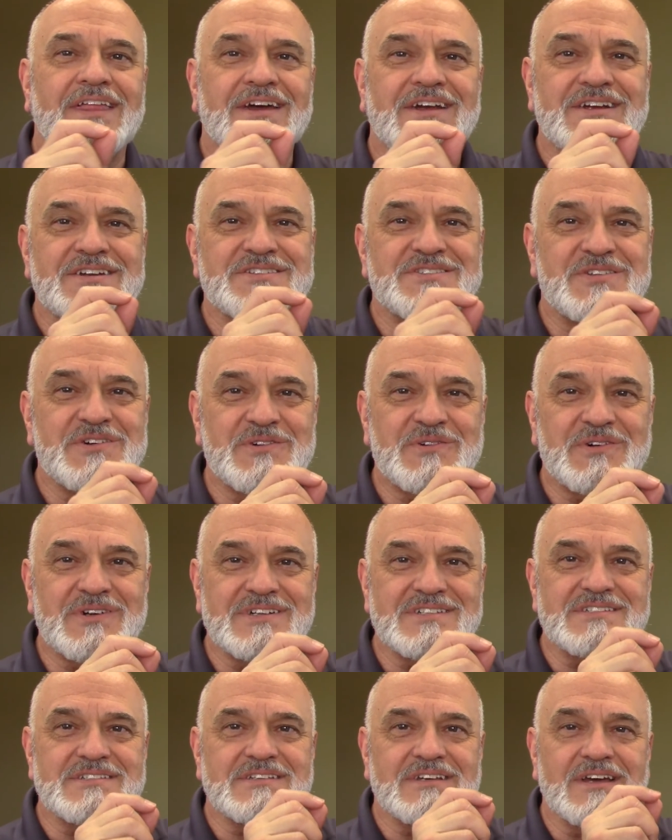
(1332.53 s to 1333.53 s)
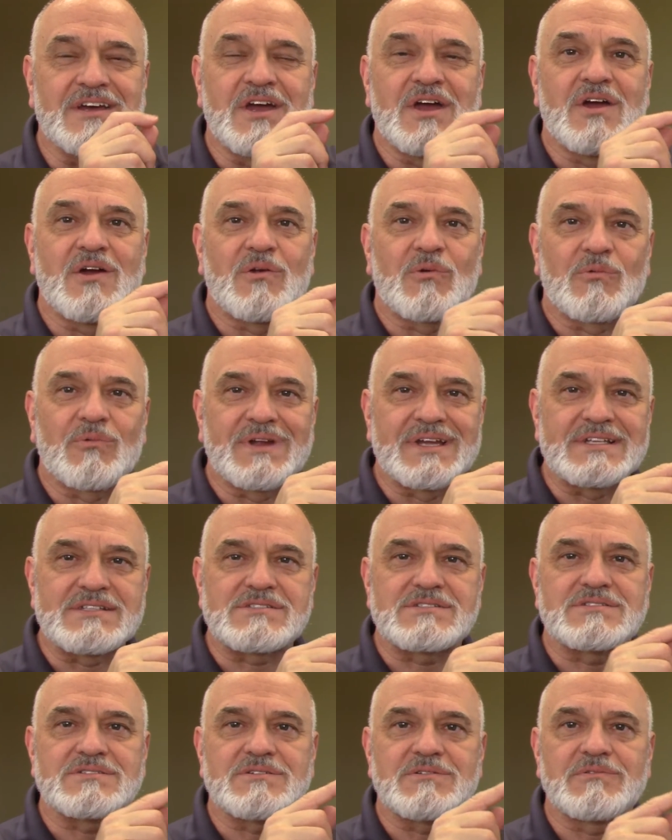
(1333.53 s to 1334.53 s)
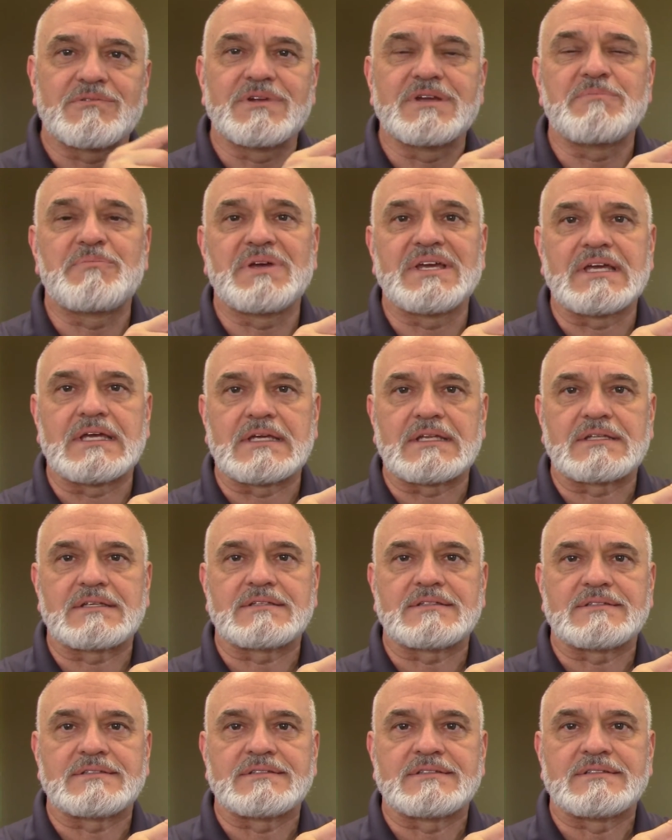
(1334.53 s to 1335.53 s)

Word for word: there's the words uh, rinse, repeat.